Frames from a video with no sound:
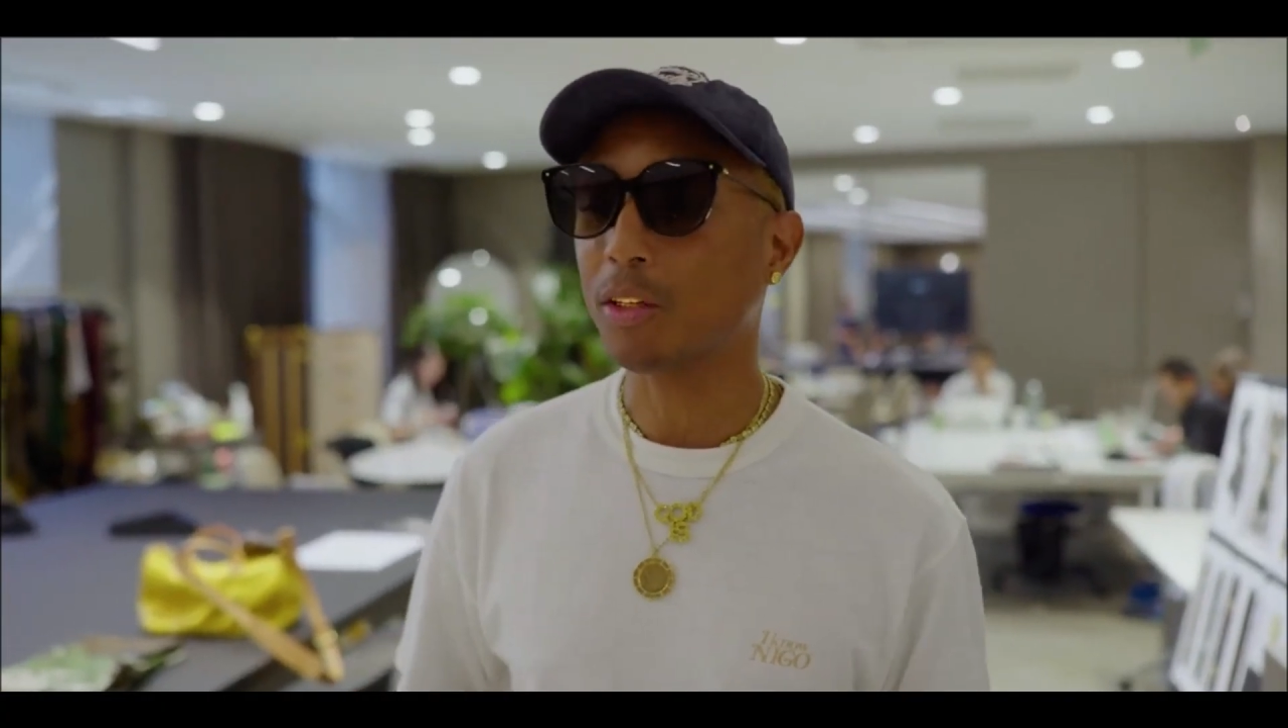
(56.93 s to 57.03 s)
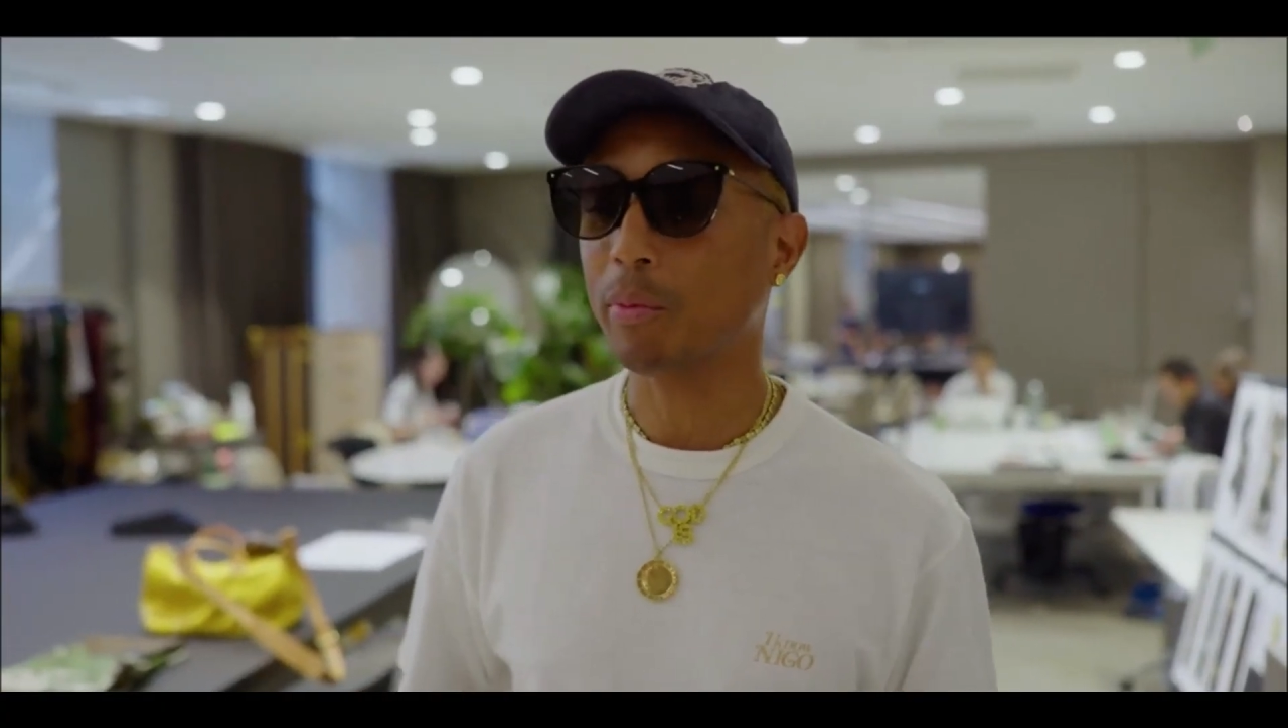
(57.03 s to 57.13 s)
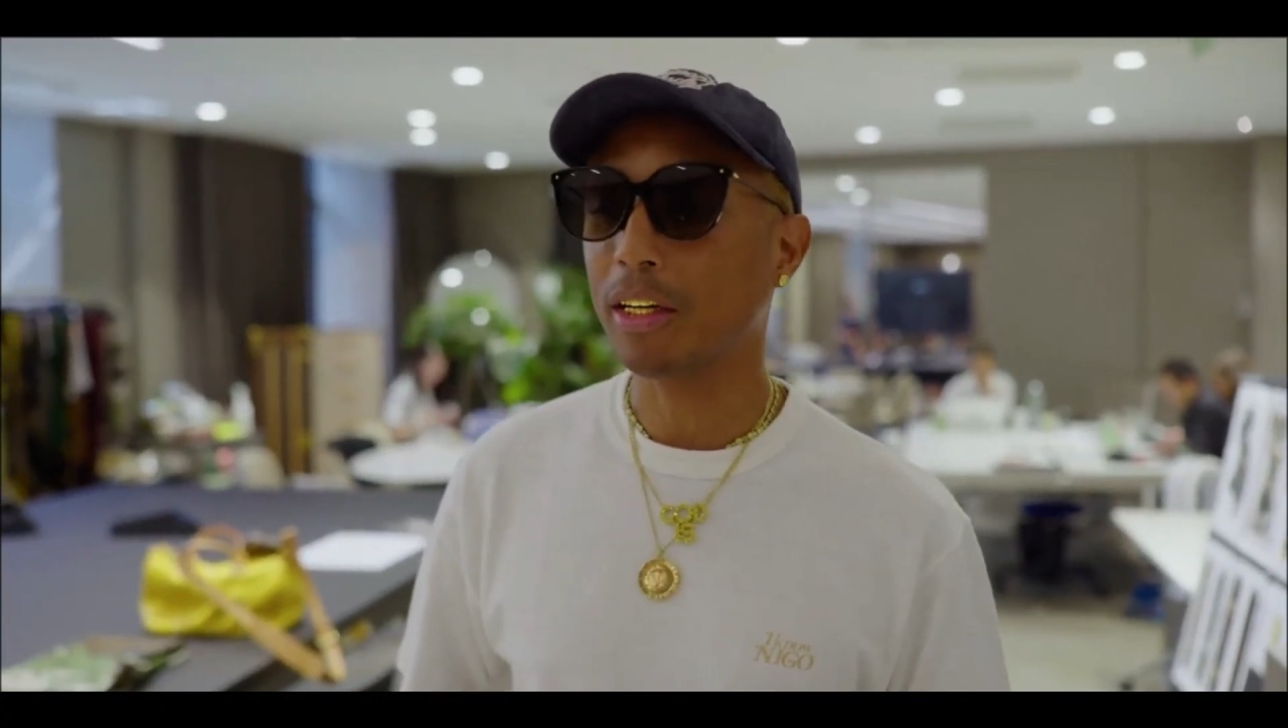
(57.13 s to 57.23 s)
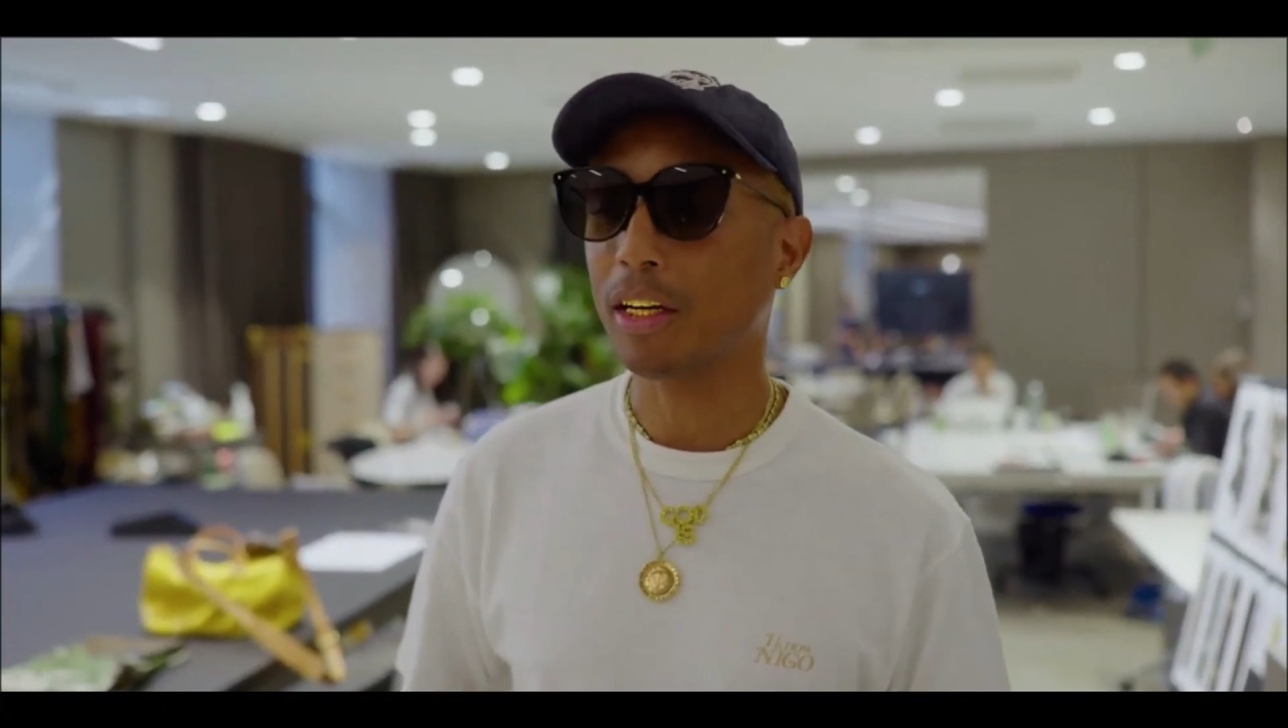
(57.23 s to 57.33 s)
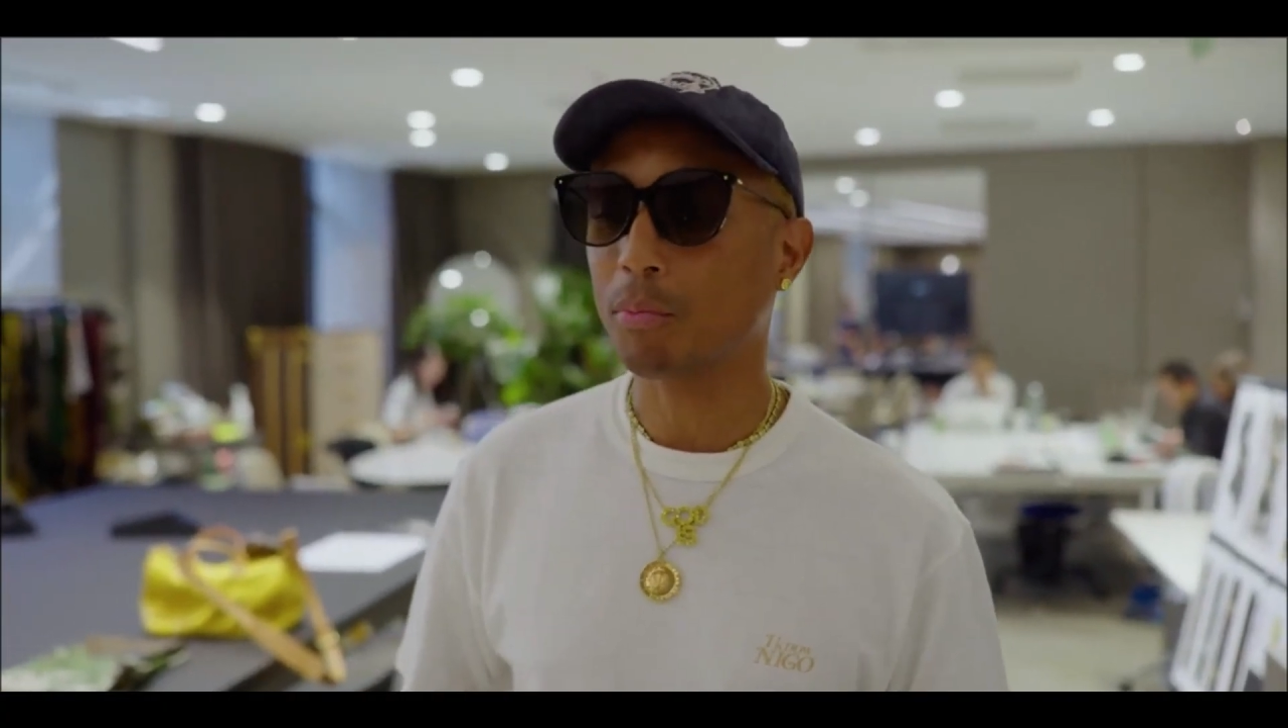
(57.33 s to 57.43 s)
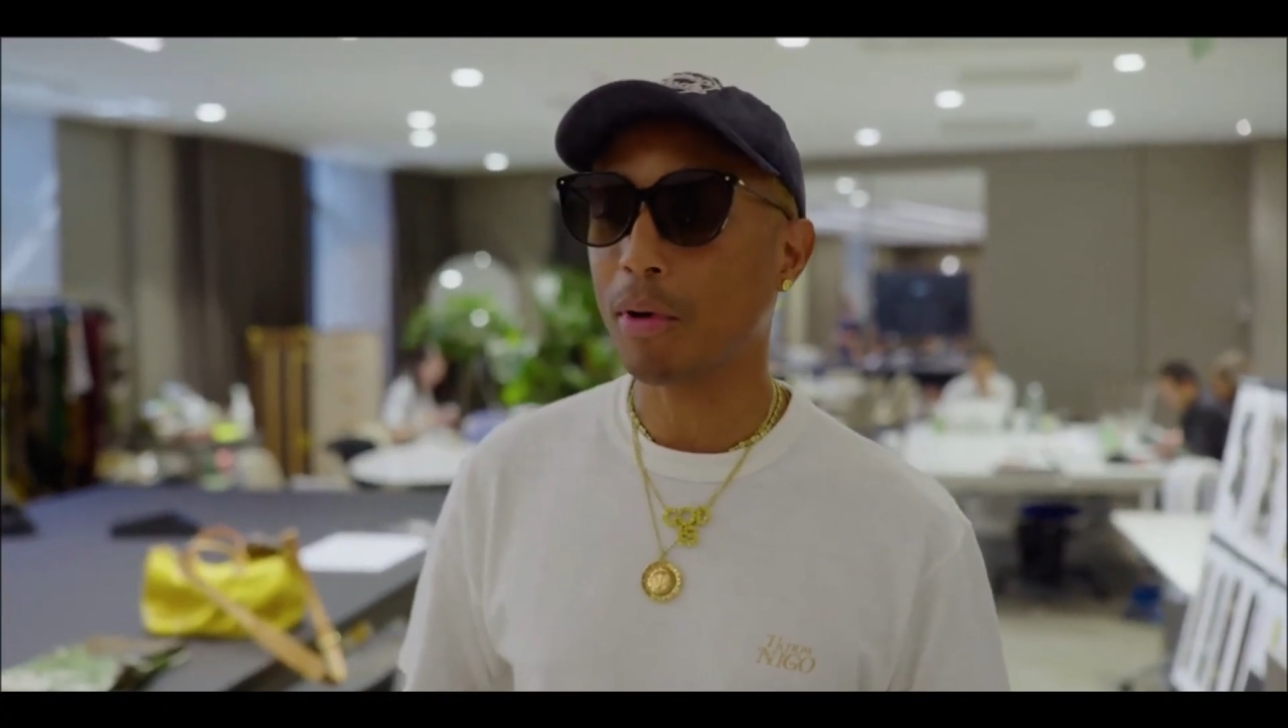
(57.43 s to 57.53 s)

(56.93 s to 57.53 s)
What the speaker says: that's because